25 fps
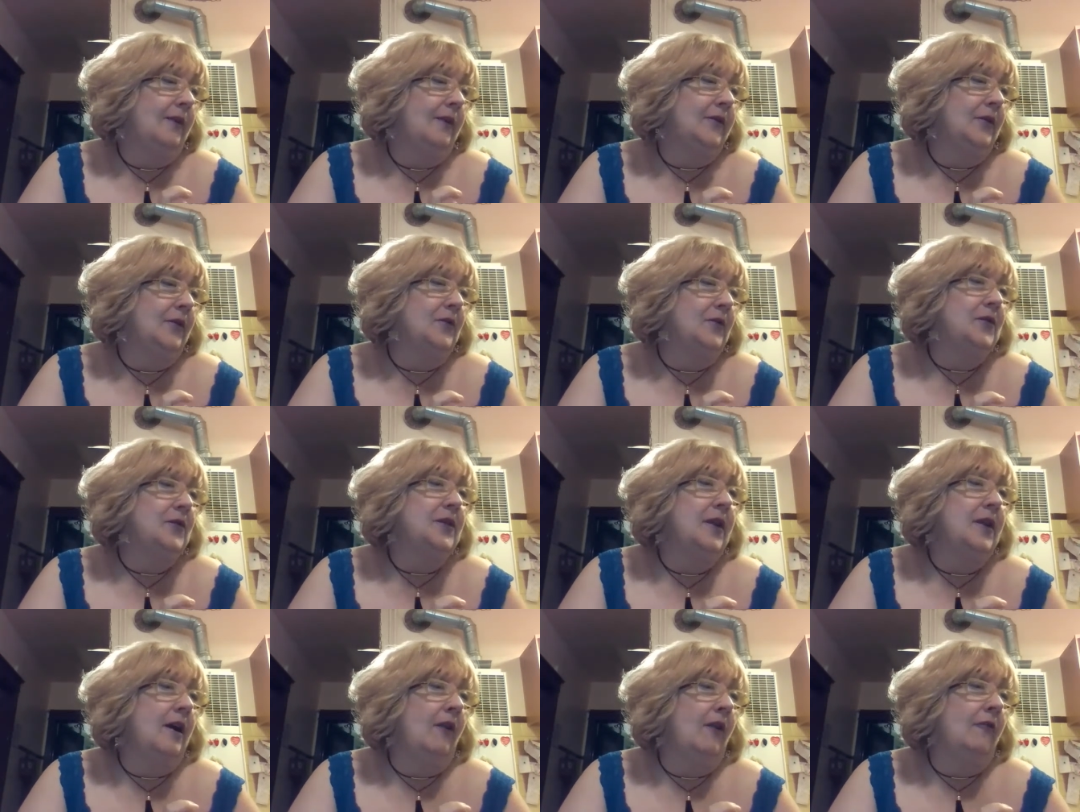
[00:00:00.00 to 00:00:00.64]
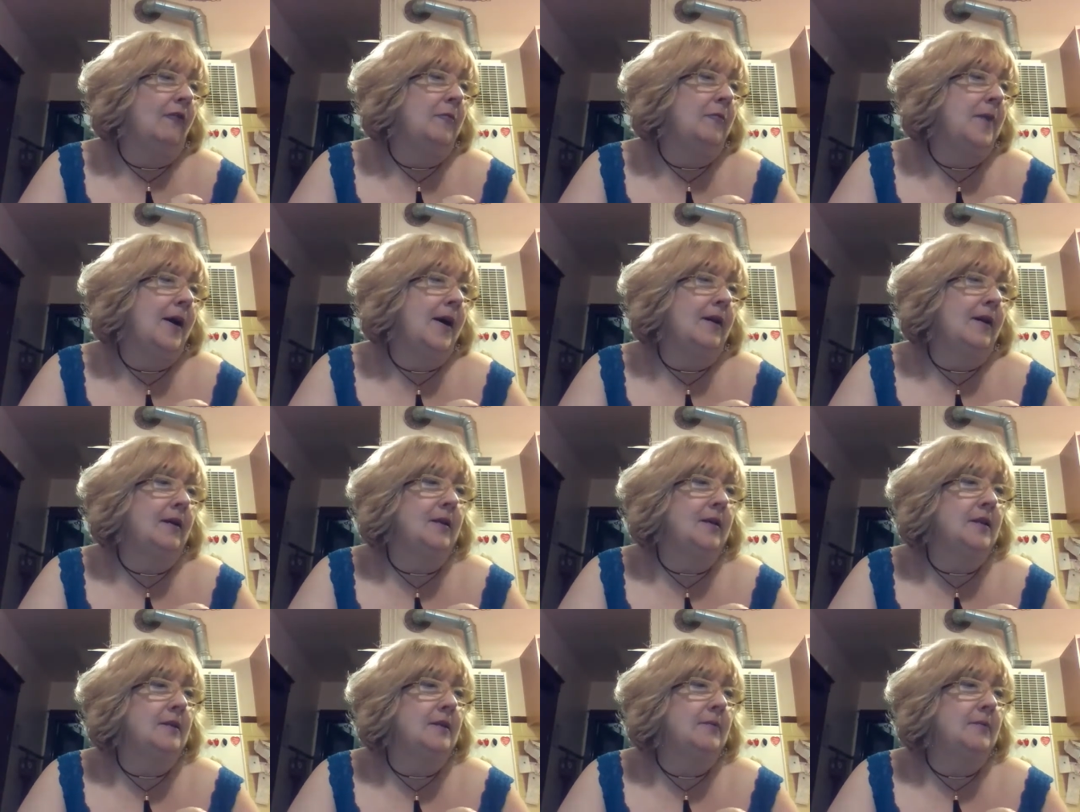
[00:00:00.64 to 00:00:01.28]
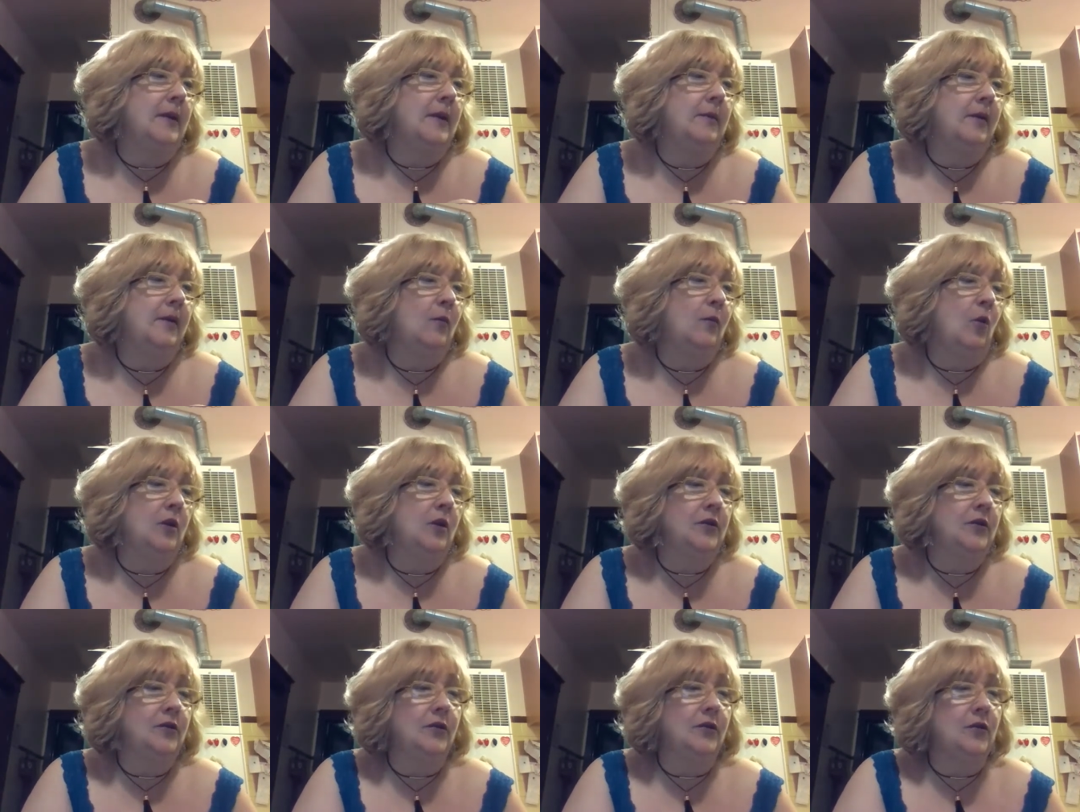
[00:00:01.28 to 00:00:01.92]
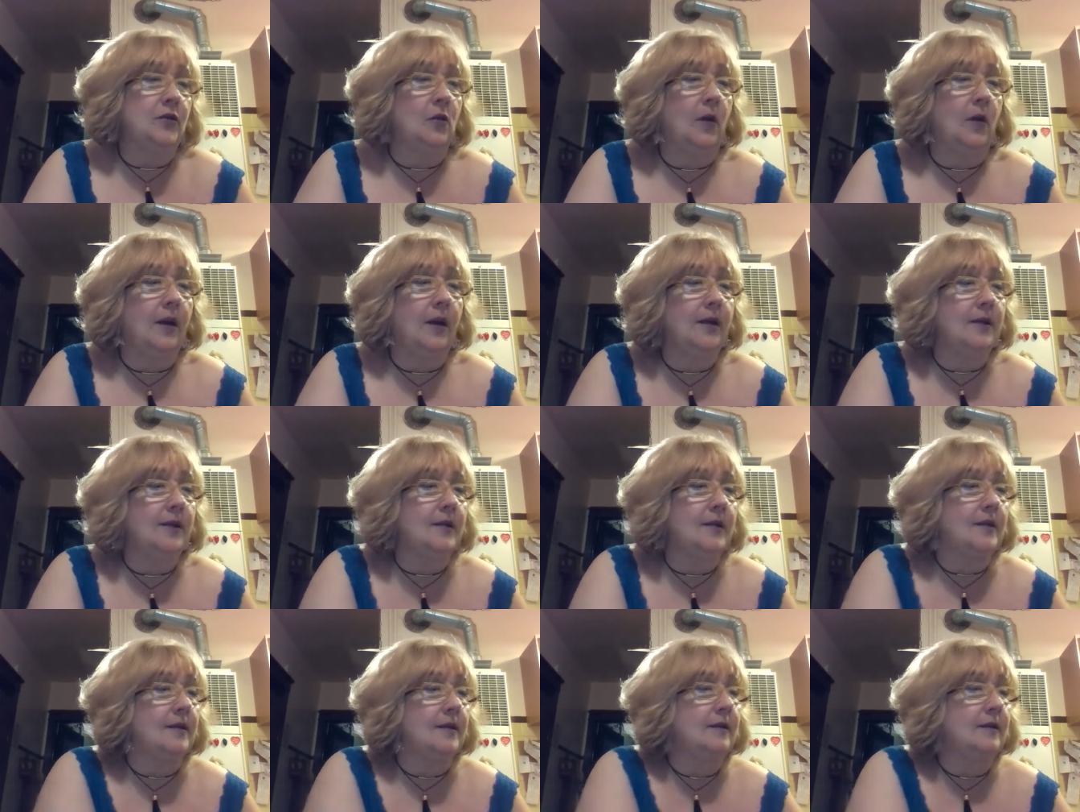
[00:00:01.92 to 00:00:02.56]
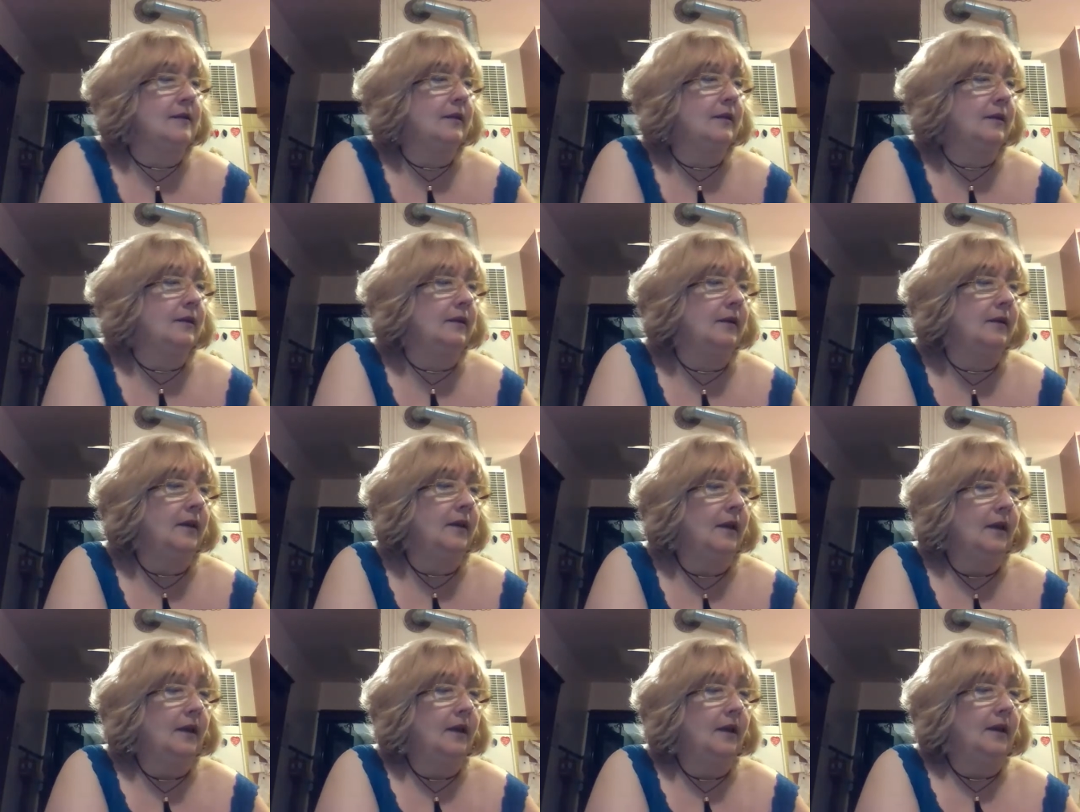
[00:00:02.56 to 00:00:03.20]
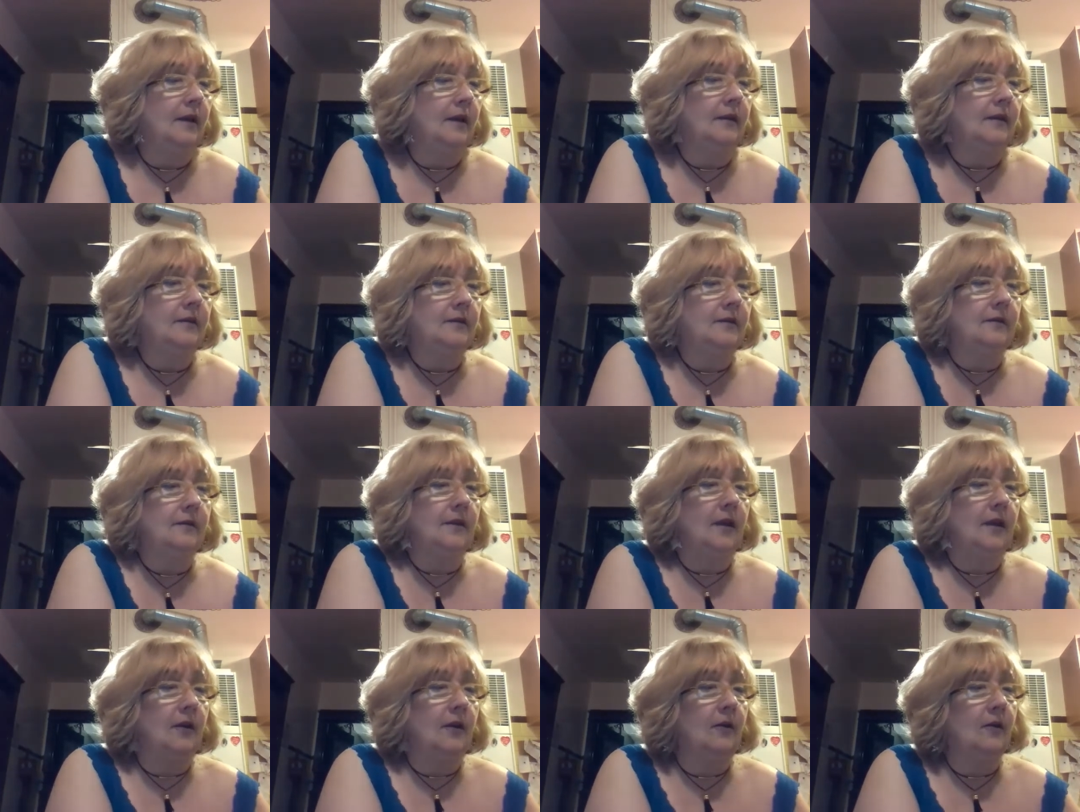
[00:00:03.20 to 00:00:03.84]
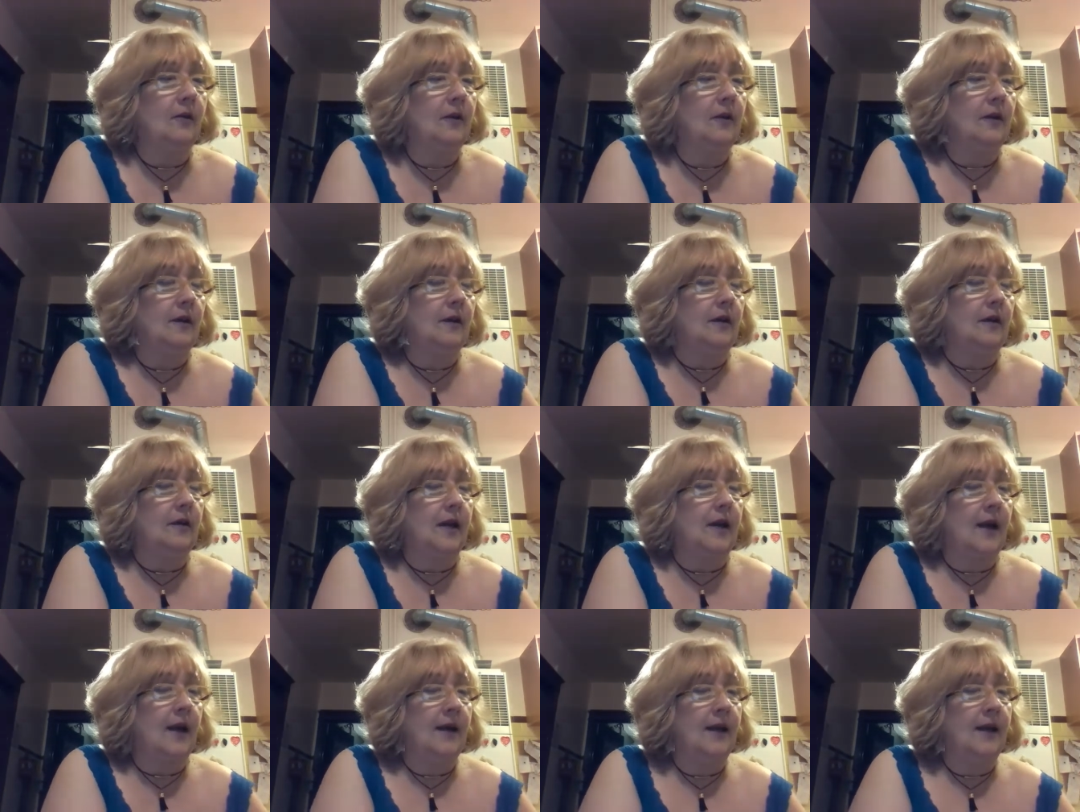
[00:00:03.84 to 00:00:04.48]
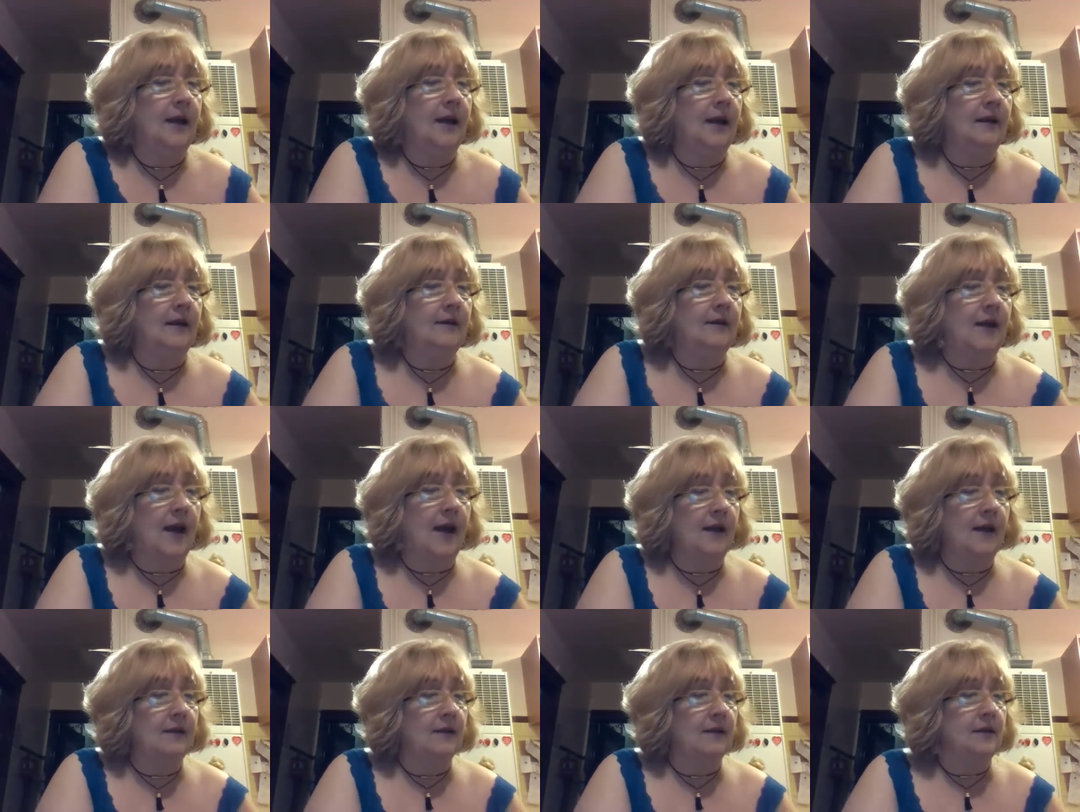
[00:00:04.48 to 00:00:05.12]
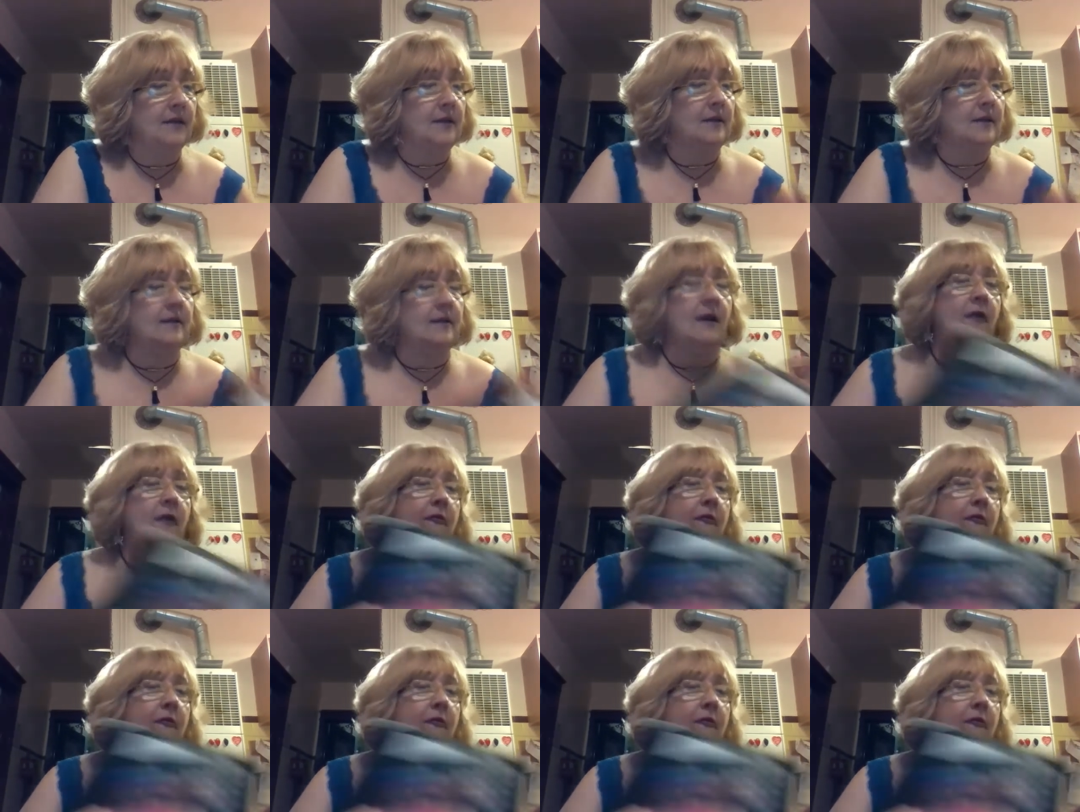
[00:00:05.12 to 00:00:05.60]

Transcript: used the Elf palettes maybe once or twice, and I had gotten this Elf